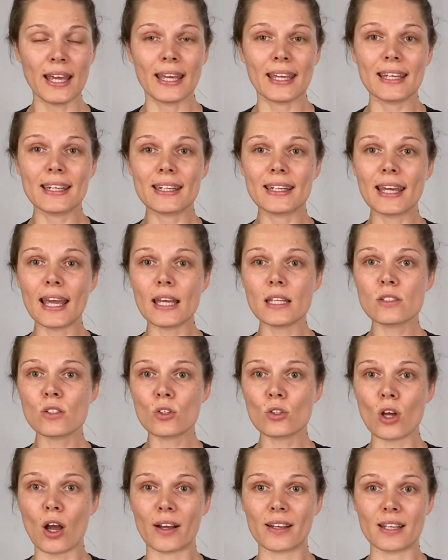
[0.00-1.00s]
In case the
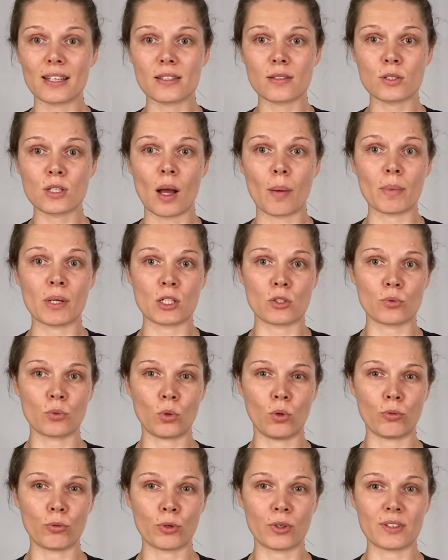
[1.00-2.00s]
doggy's tummy is
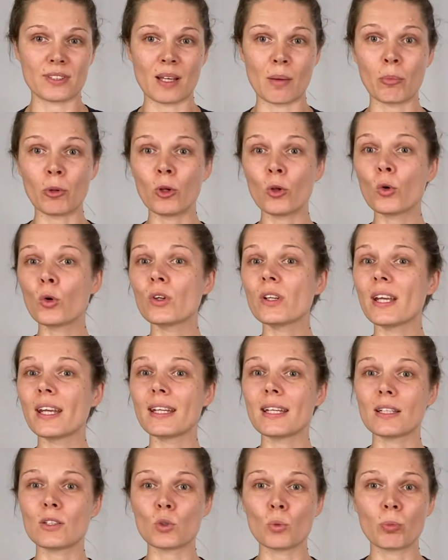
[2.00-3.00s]
full, for example, or they
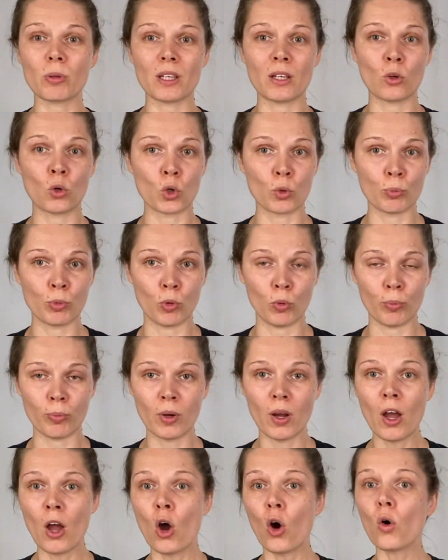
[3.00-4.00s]
need to pee or poop,
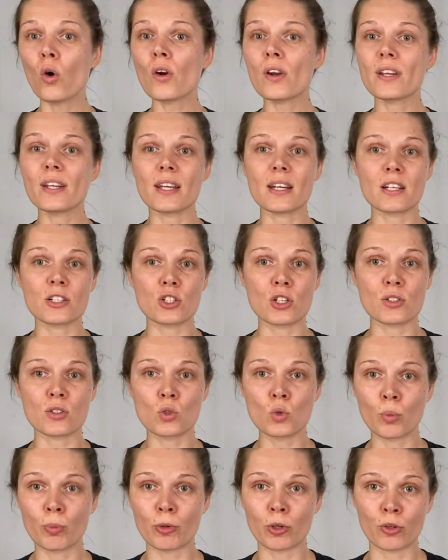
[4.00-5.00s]
or they are just
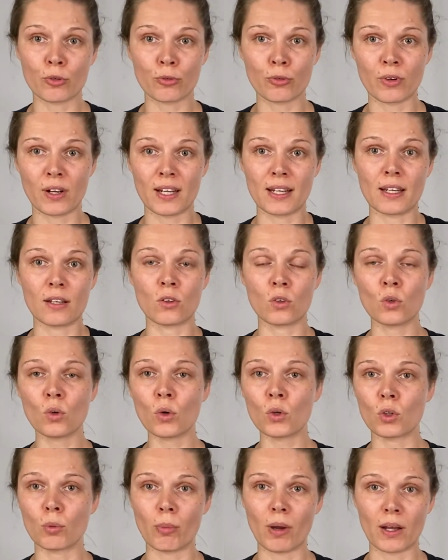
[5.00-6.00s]
super afraid and
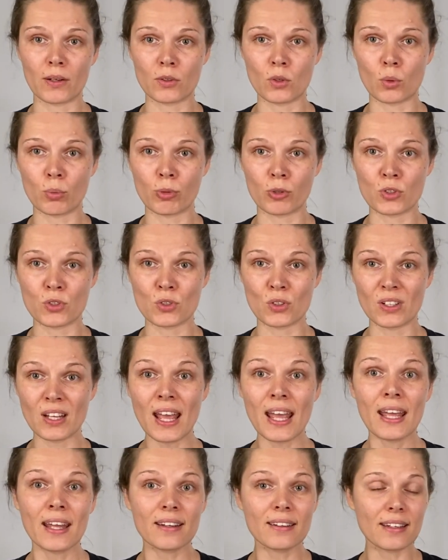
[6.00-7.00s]
annoyed about your person,
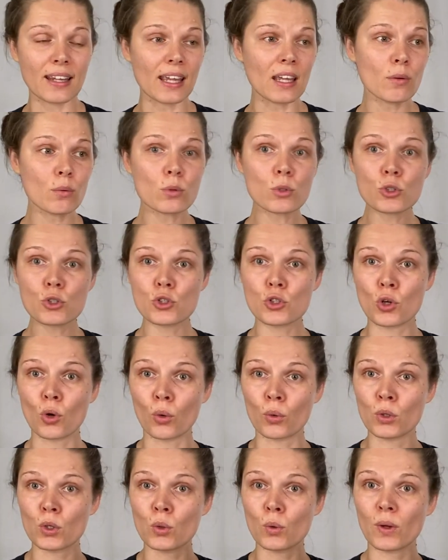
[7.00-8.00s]
they will
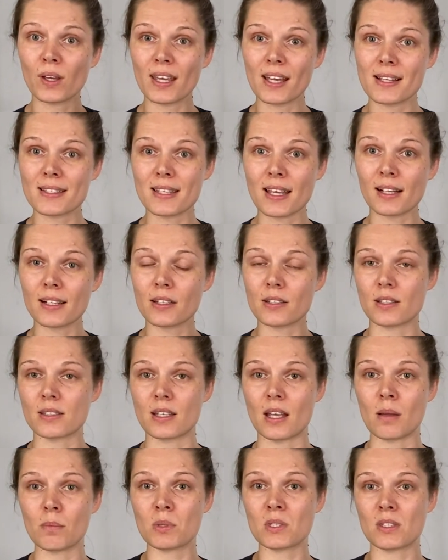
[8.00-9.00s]
show you exactly the
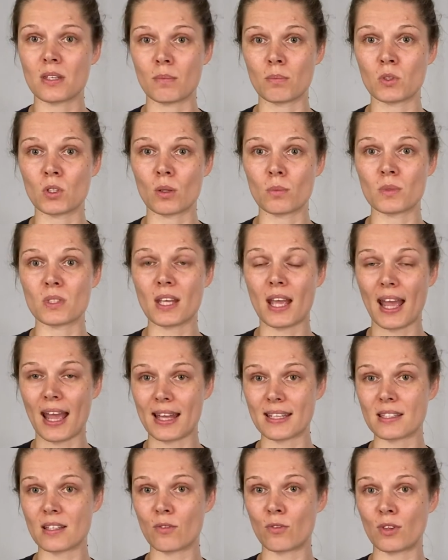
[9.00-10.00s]
same symptoms
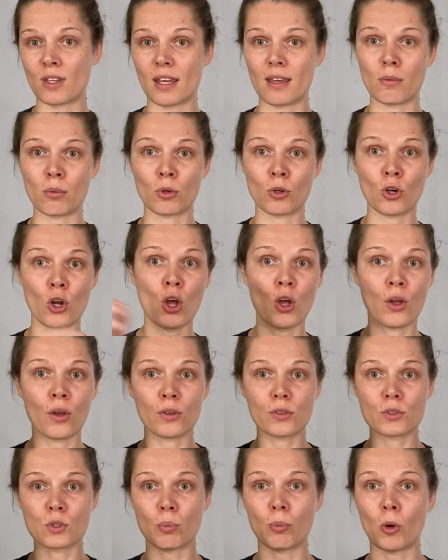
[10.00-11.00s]
as if they were
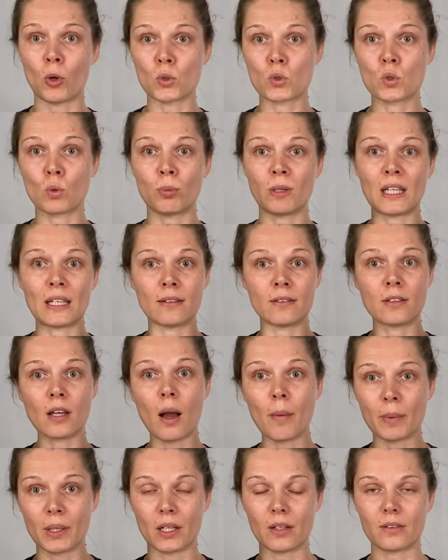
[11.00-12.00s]
supposed to be
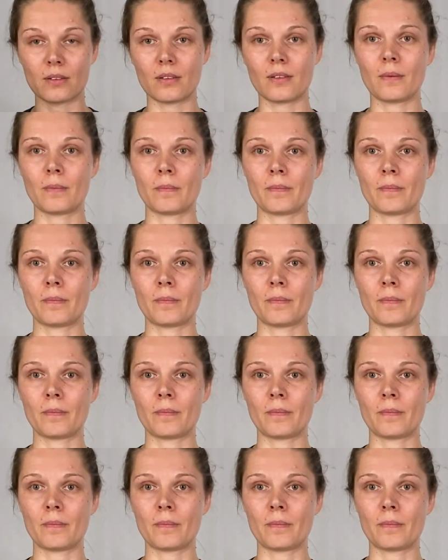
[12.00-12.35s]
dominant.